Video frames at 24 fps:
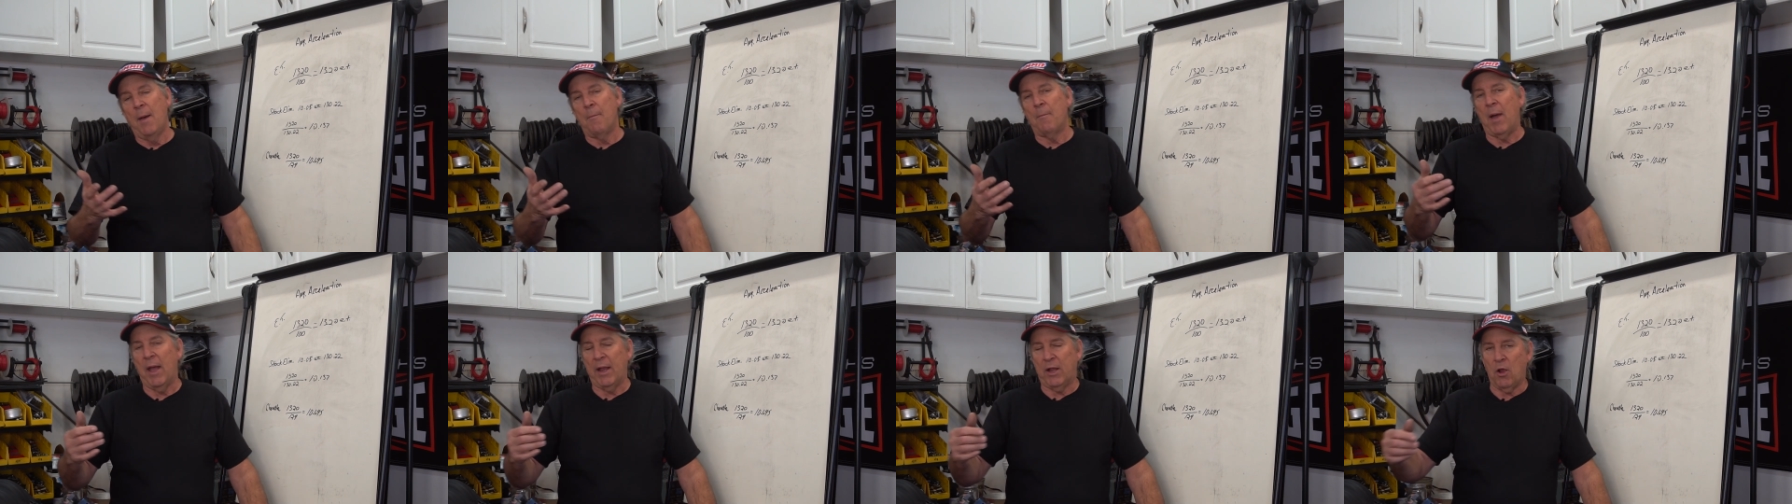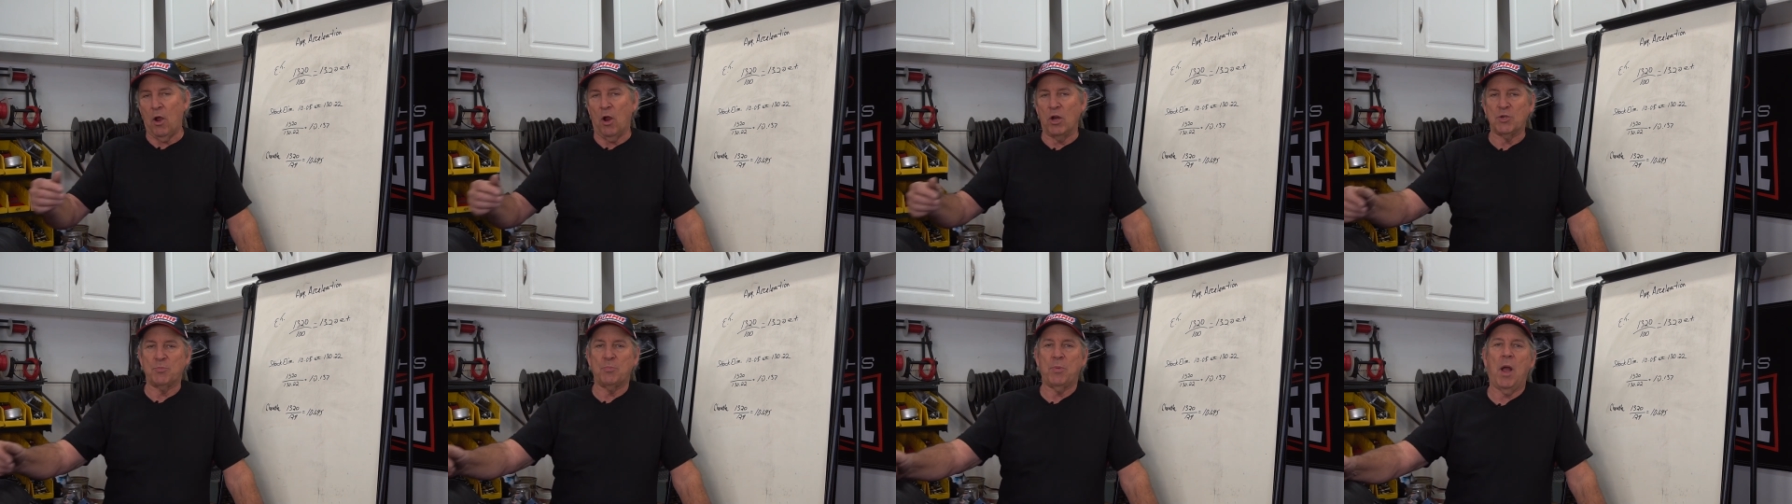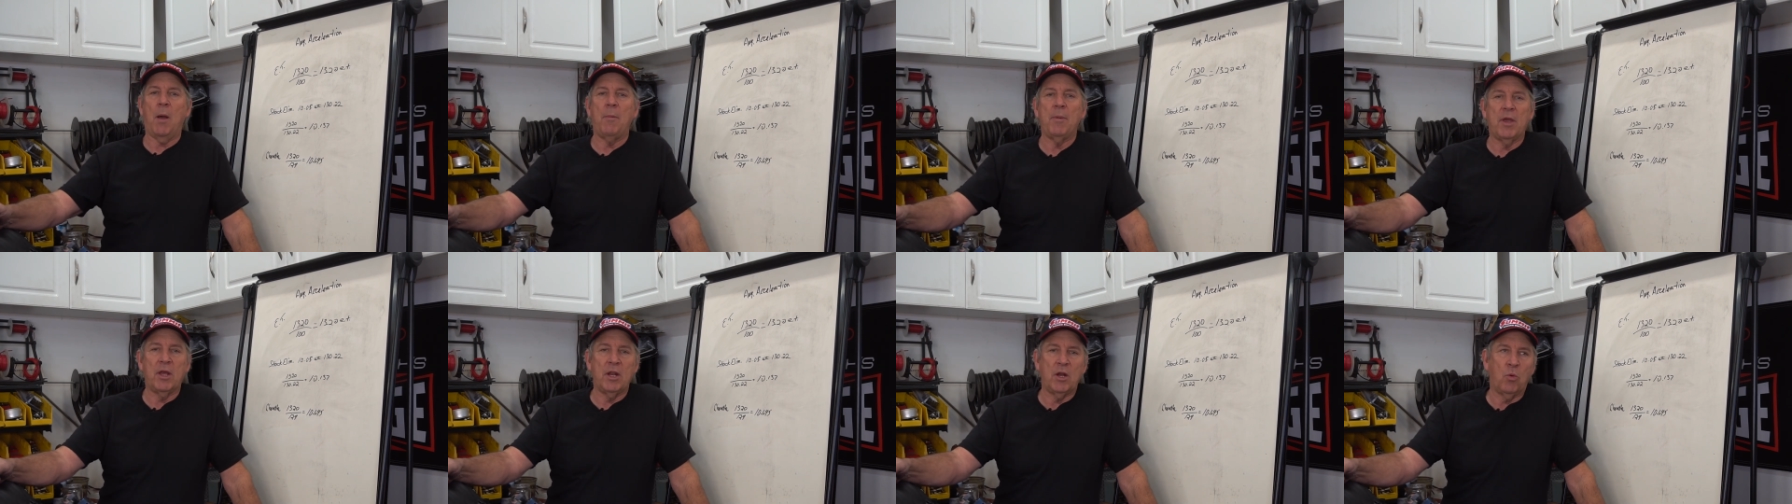My car's
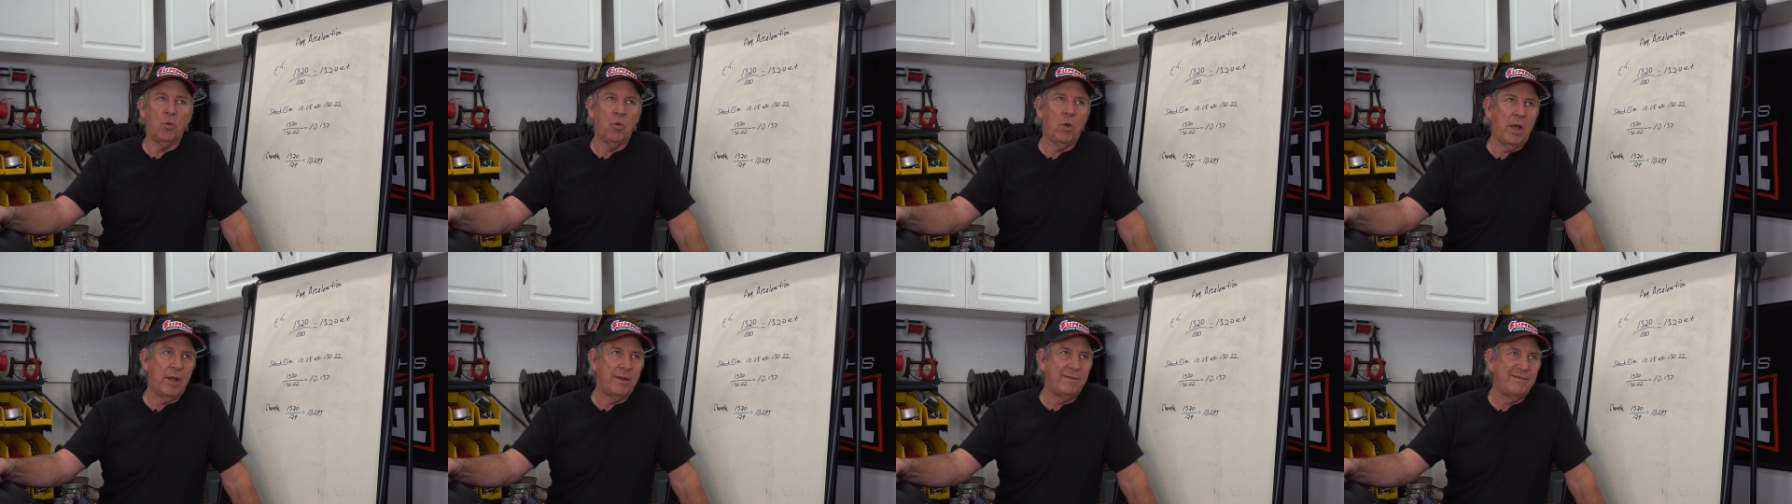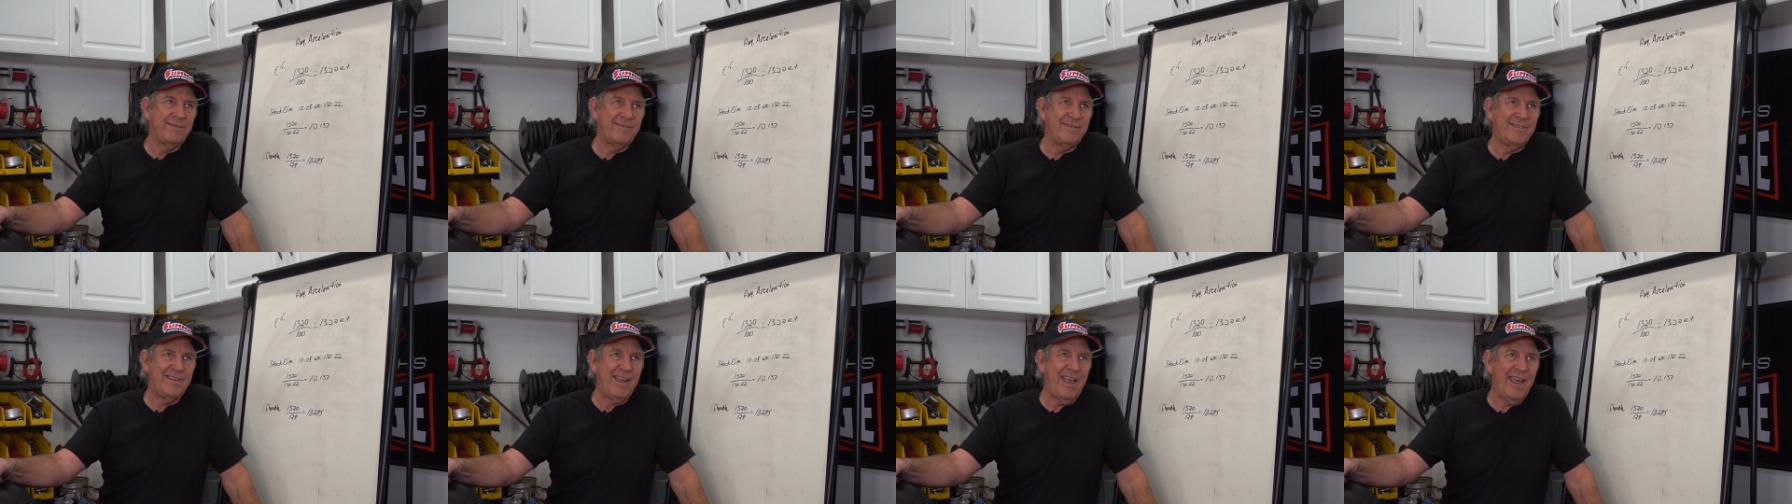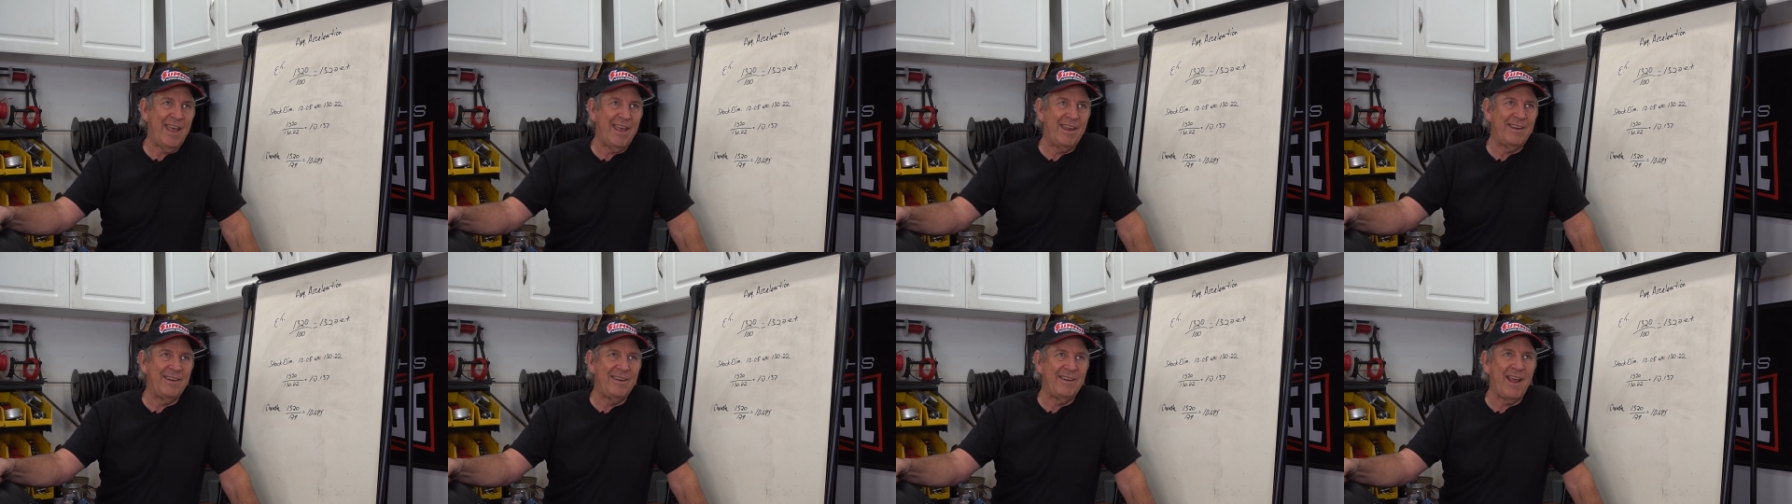probably gonna run
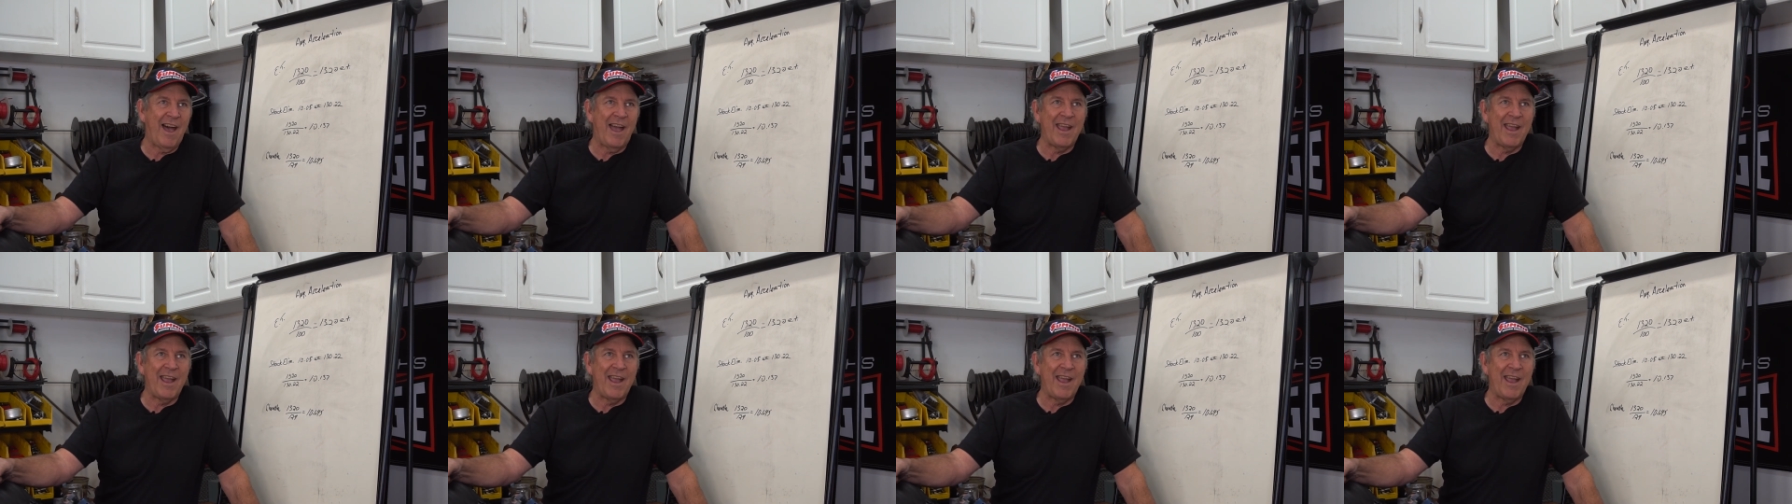ten